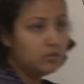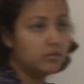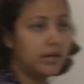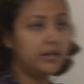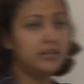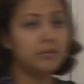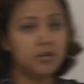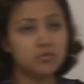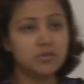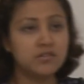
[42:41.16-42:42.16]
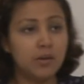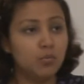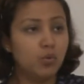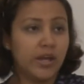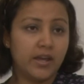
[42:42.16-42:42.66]
right there must be
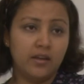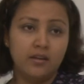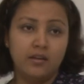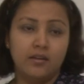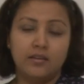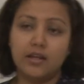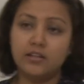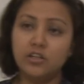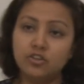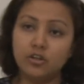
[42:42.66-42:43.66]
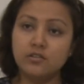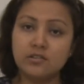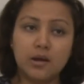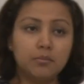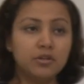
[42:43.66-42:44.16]
some way that the insurance
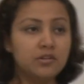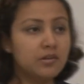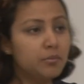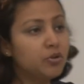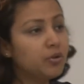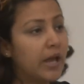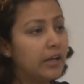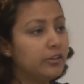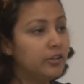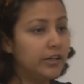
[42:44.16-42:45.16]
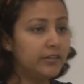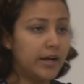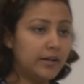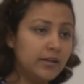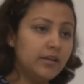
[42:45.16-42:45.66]
company is able to calculate
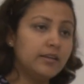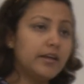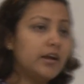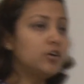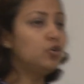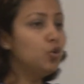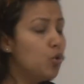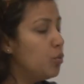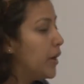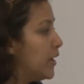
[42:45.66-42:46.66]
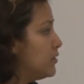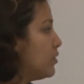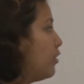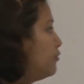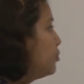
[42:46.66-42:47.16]
that there are two ways of